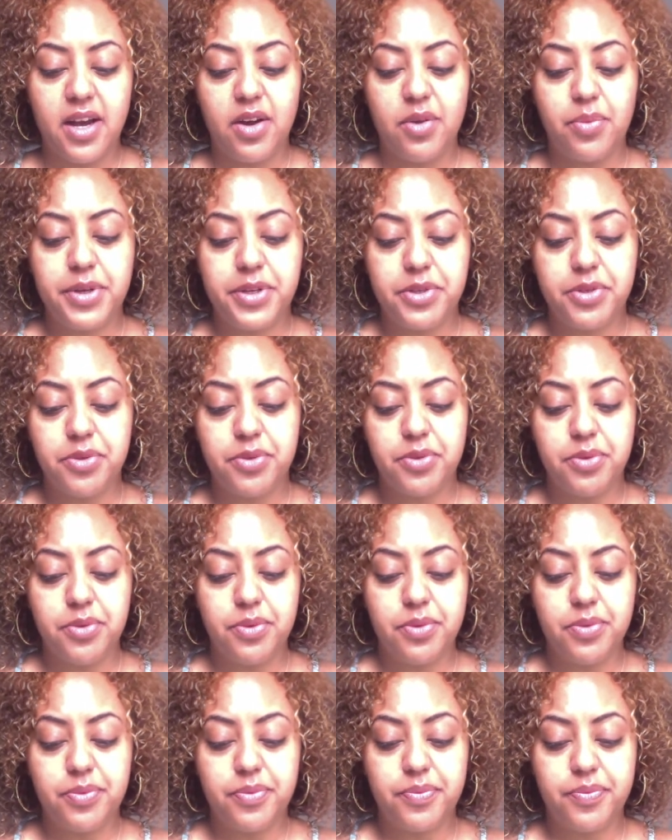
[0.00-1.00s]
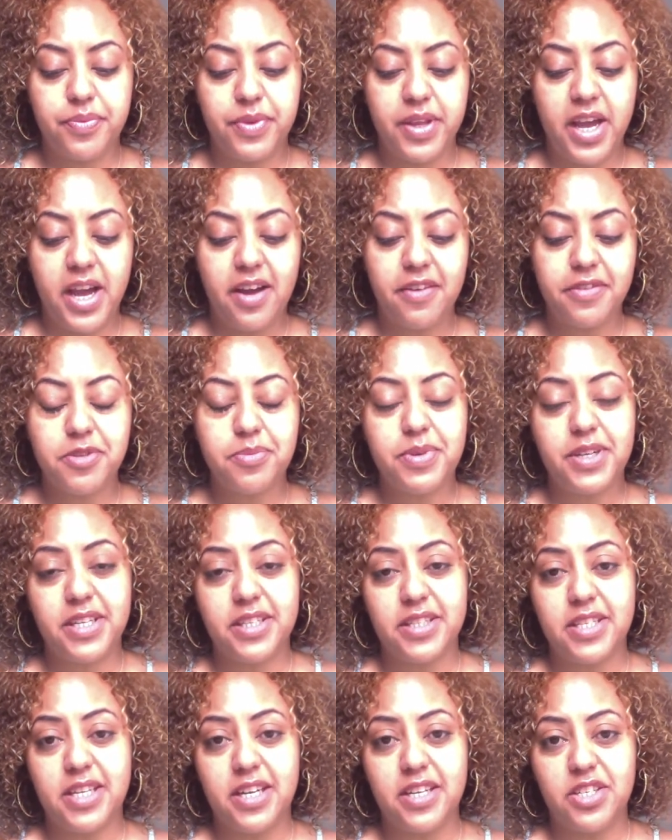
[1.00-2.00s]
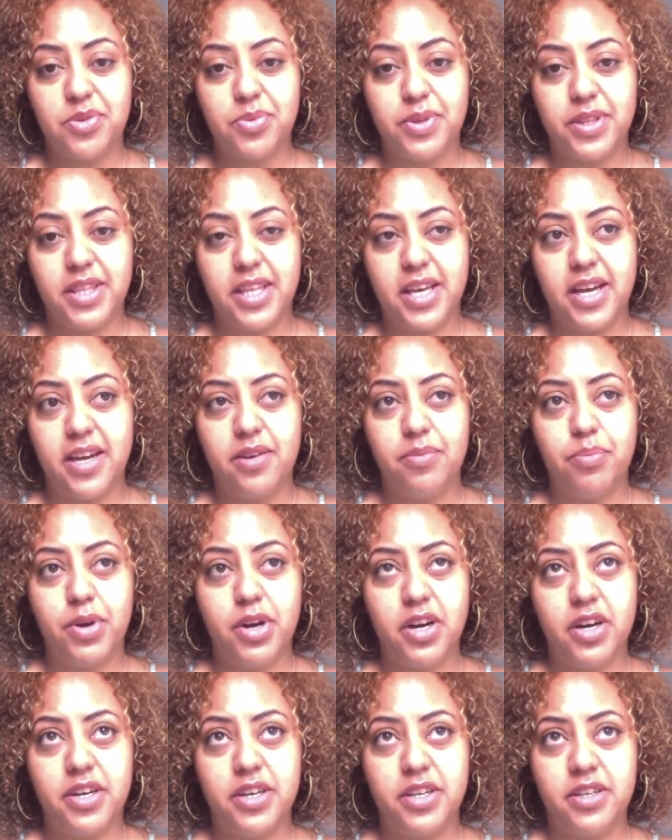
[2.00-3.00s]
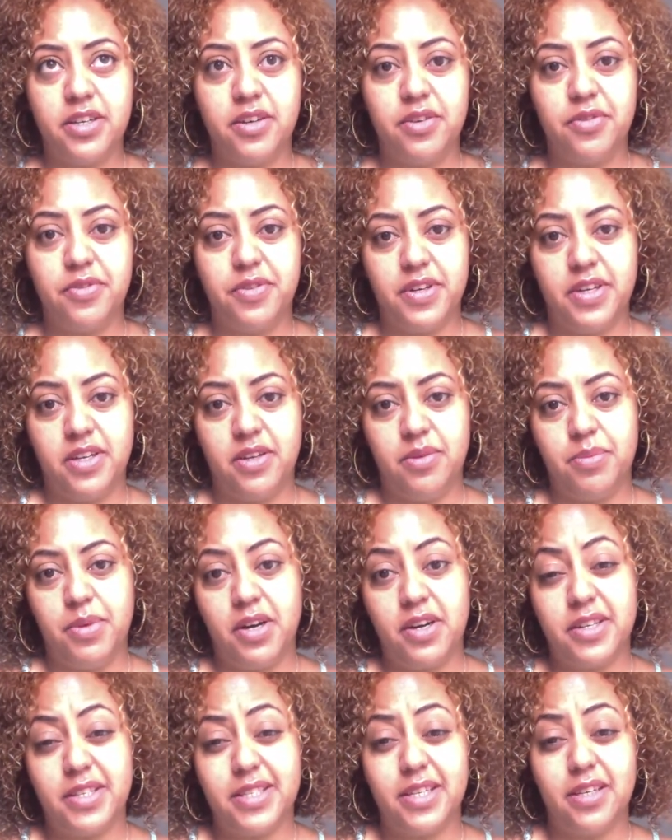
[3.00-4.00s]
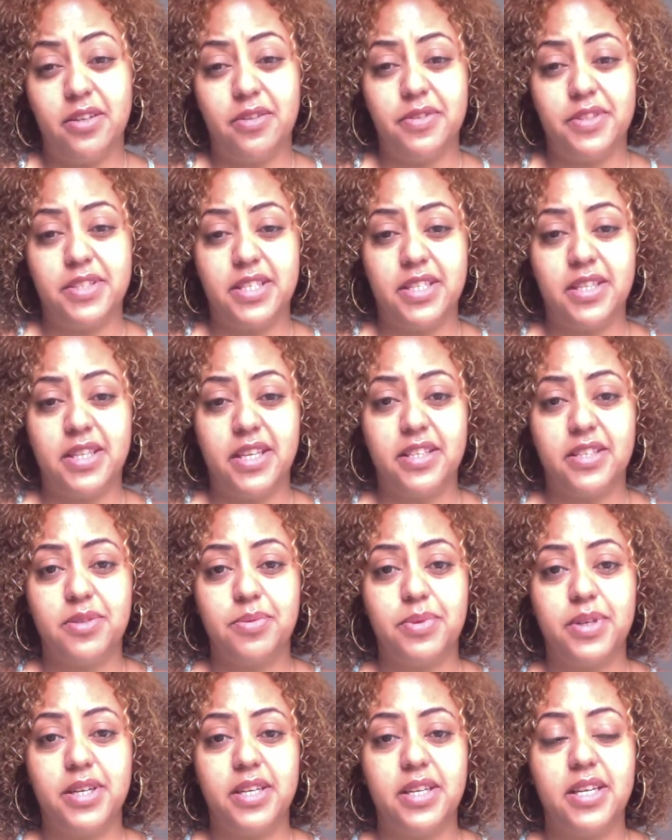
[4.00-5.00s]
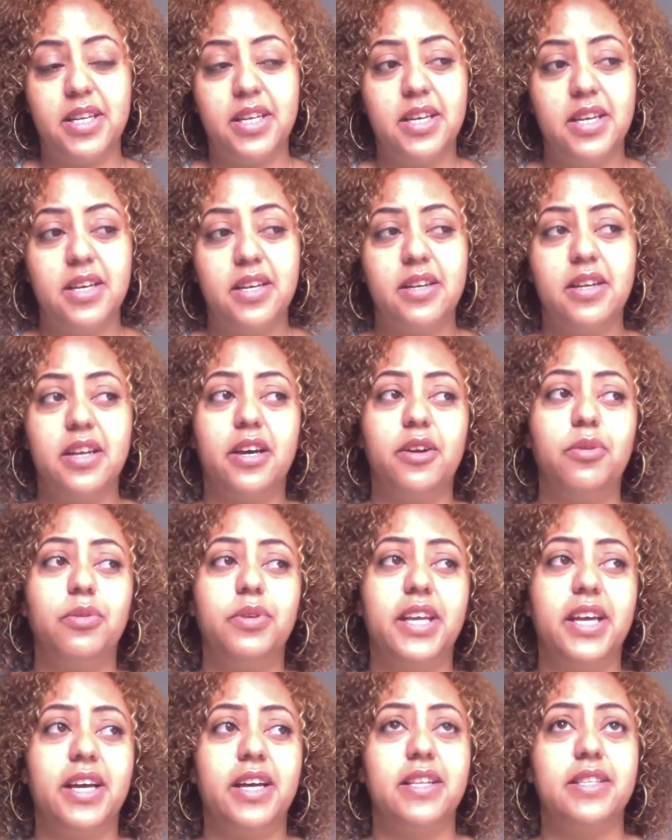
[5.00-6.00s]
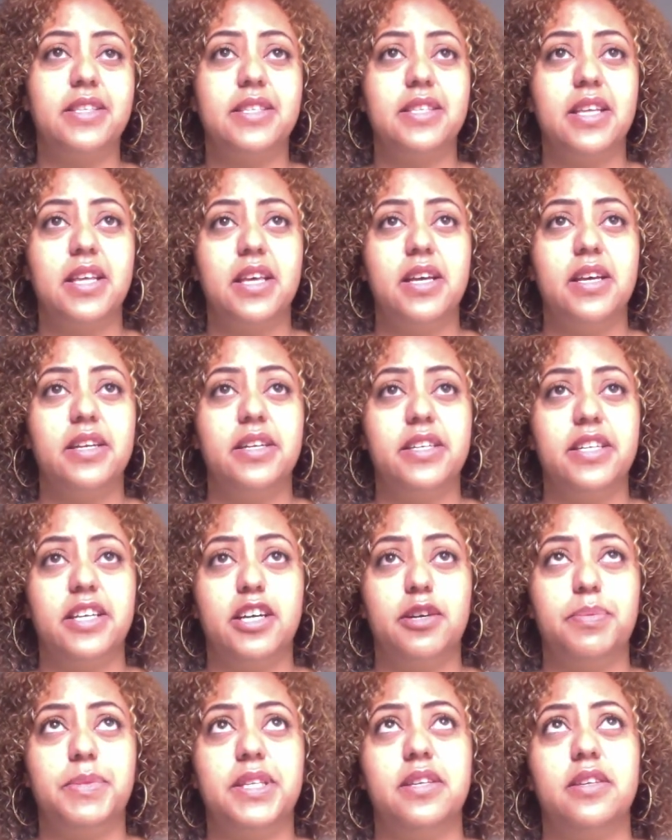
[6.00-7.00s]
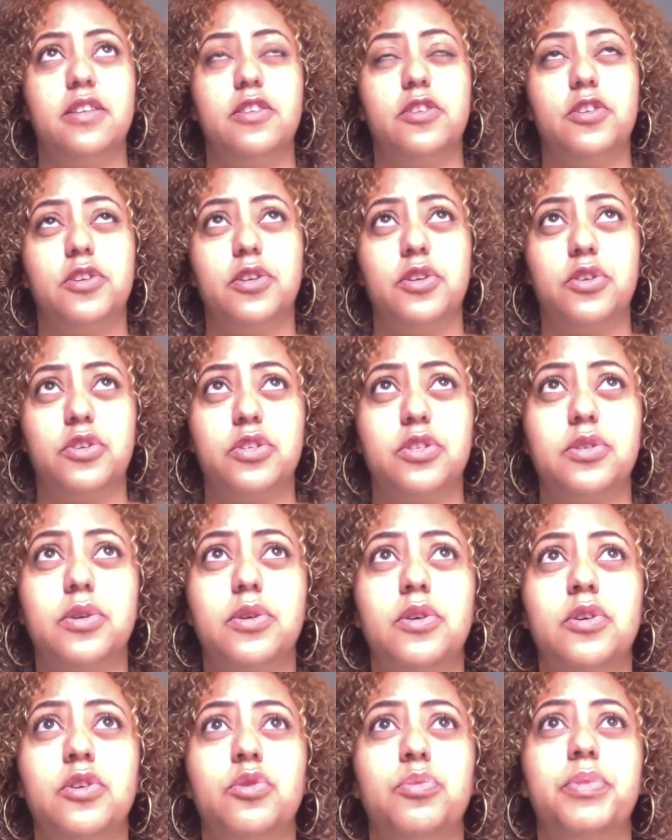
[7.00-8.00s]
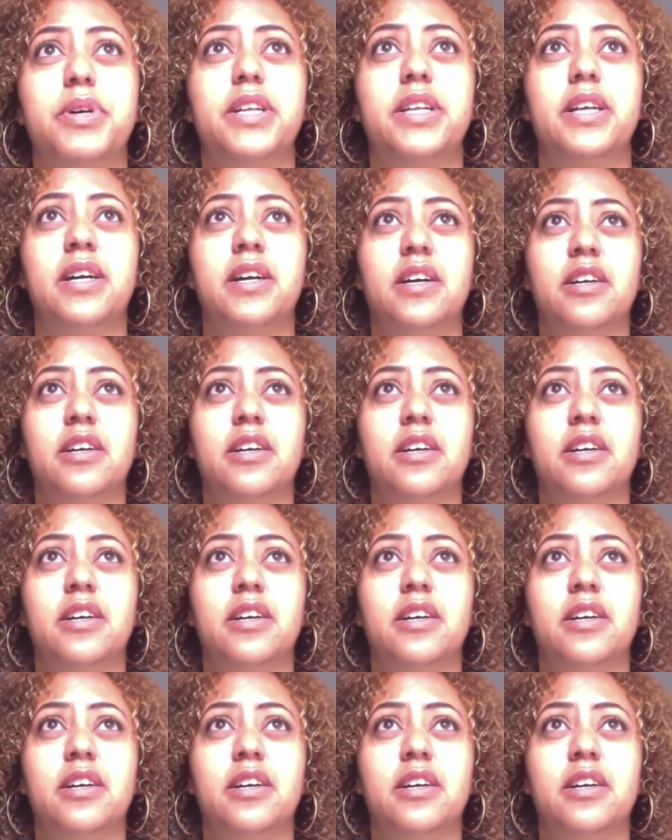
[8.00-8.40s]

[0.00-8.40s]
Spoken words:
We do have to be in touch with that part of ourselves, and that's what not only adds depth to your soul, but